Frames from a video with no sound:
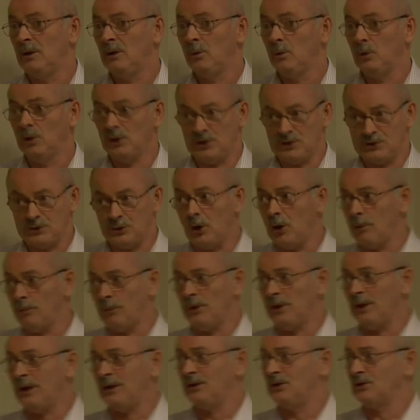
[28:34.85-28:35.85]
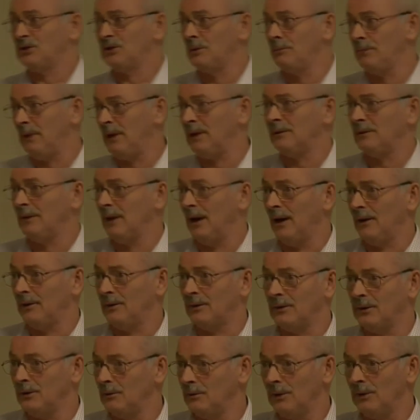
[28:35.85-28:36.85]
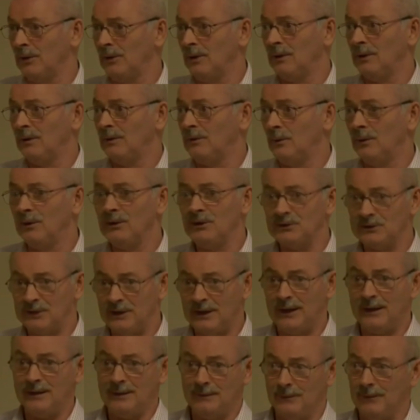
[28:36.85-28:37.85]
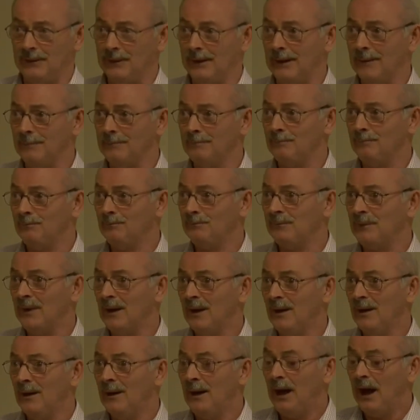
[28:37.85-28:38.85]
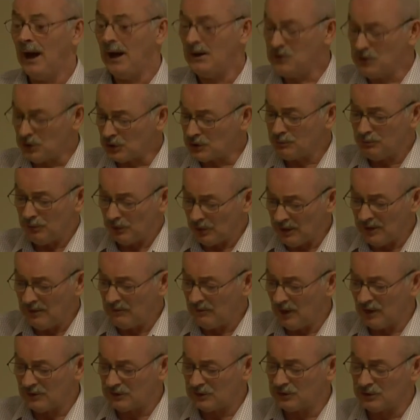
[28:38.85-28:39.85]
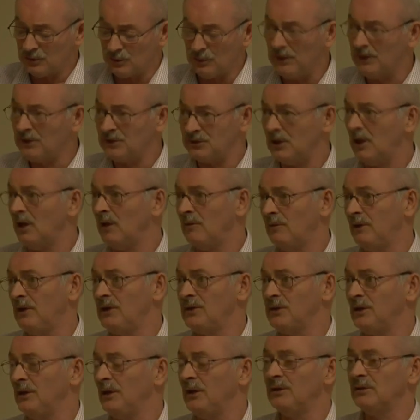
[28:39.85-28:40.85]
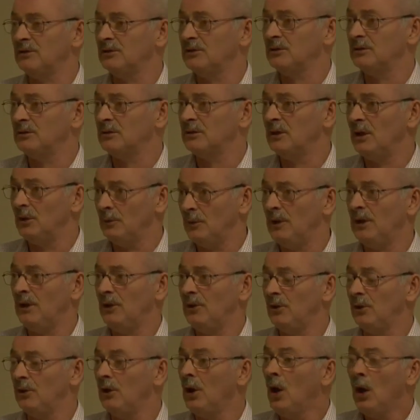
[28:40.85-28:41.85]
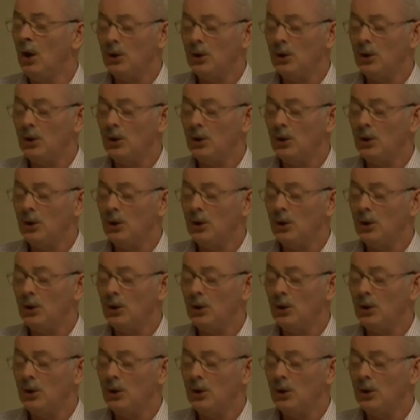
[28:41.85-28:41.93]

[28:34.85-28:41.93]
Well, I stop and let you debate that, or do you want to say anything about that? I just believe that's the way salvation is. I really do.